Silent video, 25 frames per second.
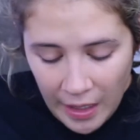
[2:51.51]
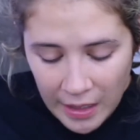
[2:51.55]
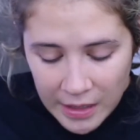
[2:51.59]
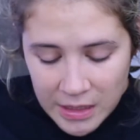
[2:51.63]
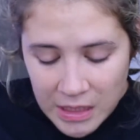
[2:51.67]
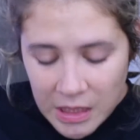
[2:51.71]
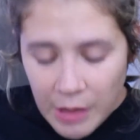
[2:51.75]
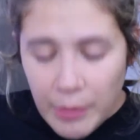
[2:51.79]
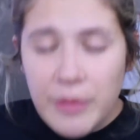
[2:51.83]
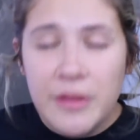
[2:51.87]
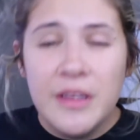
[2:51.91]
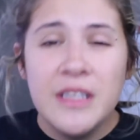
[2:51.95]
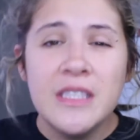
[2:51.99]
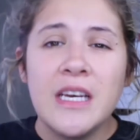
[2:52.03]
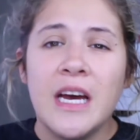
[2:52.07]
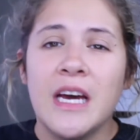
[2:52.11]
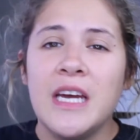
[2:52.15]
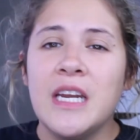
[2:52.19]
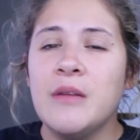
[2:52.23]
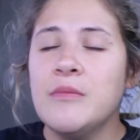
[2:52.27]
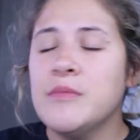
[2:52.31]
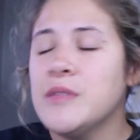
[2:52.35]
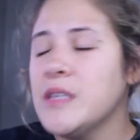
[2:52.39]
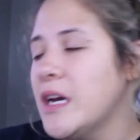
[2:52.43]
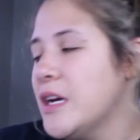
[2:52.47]
some of these
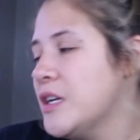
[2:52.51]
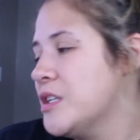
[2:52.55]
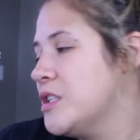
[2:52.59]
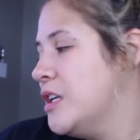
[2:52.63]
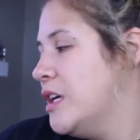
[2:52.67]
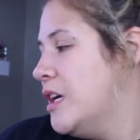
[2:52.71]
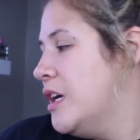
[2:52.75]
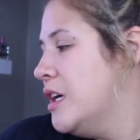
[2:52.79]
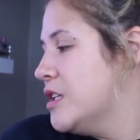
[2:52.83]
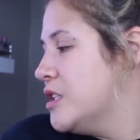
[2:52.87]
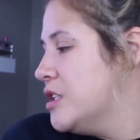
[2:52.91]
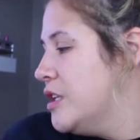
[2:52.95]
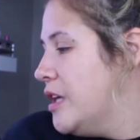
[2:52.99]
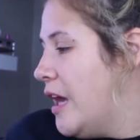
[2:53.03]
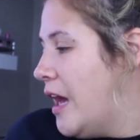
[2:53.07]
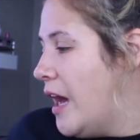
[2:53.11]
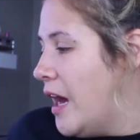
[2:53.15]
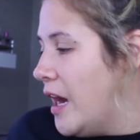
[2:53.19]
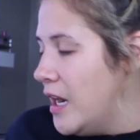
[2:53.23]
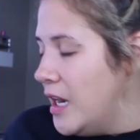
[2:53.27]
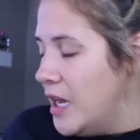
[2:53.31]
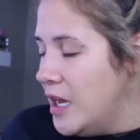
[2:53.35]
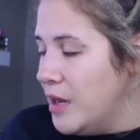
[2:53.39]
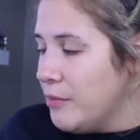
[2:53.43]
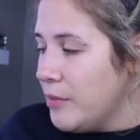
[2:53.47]
items I actually
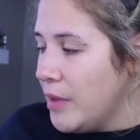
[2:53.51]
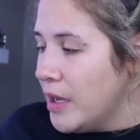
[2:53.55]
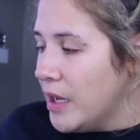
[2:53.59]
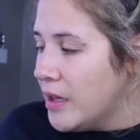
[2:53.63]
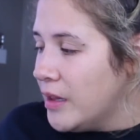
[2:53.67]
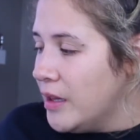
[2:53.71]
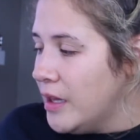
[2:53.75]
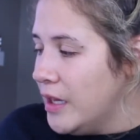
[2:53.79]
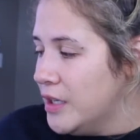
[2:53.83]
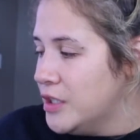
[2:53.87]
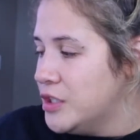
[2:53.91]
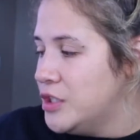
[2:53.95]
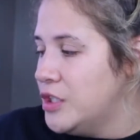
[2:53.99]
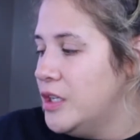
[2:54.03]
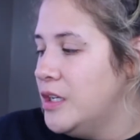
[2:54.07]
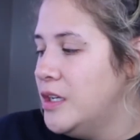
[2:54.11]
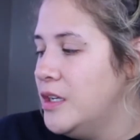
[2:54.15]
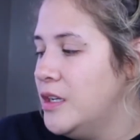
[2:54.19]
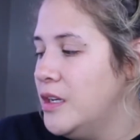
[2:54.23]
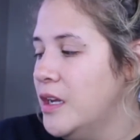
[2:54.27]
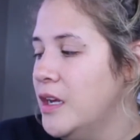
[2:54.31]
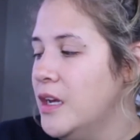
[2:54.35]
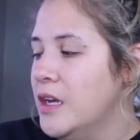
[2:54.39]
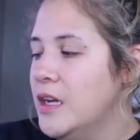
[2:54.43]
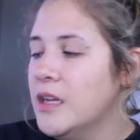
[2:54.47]
had in my
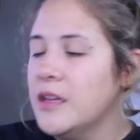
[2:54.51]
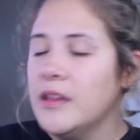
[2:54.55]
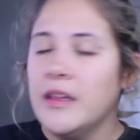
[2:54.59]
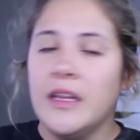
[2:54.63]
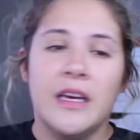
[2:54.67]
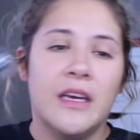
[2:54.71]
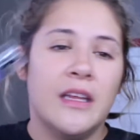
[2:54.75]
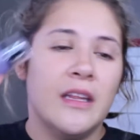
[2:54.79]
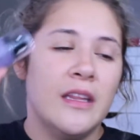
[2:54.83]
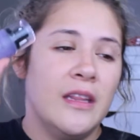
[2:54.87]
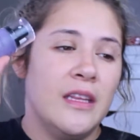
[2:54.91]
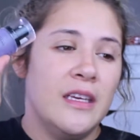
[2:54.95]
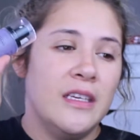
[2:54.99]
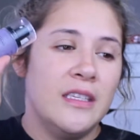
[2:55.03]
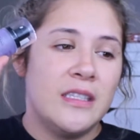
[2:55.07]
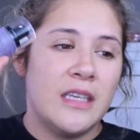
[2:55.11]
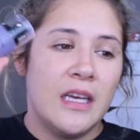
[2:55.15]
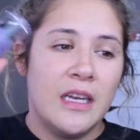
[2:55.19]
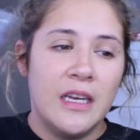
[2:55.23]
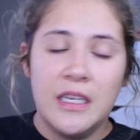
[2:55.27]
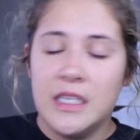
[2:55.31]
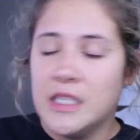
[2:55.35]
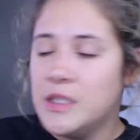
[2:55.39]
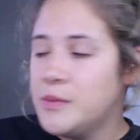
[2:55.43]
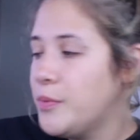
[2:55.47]
collection, like the
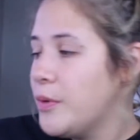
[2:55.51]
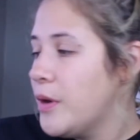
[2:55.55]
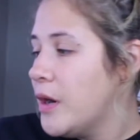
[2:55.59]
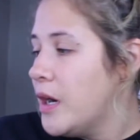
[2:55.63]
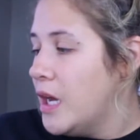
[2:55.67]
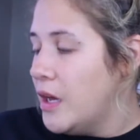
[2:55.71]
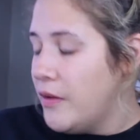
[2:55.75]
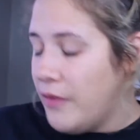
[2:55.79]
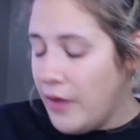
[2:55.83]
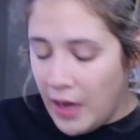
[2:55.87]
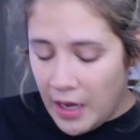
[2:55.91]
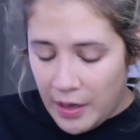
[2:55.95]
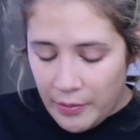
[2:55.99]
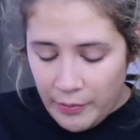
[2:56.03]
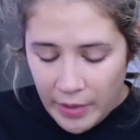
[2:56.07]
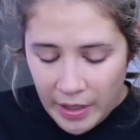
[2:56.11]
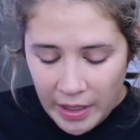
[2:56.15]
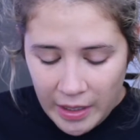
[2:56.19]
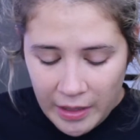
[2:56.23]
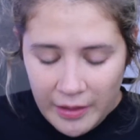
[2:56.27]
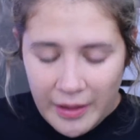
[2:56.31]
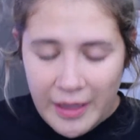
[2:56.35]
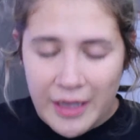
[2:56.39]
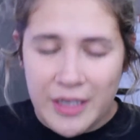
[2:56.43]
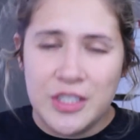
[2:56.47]
setting spray I've had in my
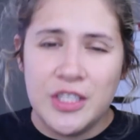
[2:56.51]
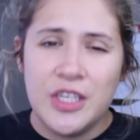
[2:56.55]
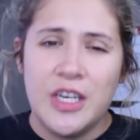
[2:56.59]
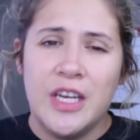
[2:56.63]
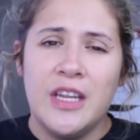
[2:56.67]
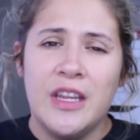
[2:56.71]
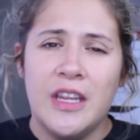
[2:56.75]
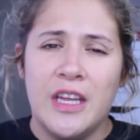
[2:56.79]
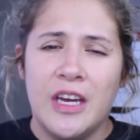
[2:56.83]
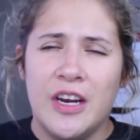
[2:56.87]
collection.